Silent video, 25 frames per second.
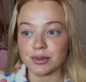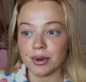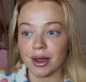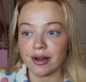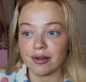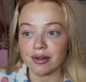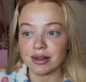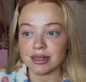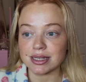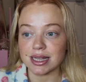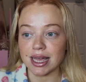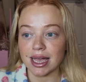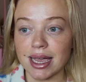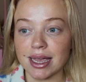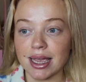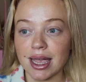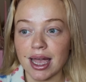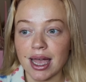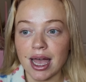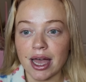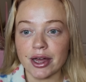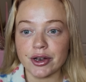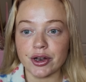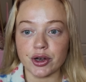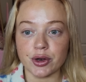whereas like
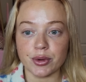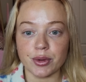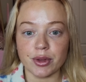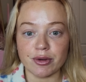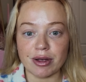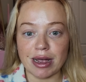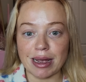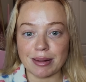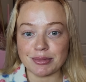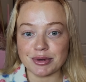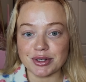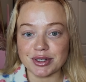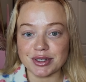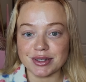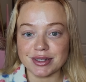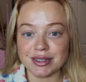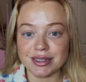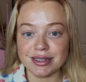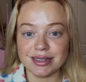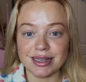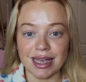I don't know whether I'm just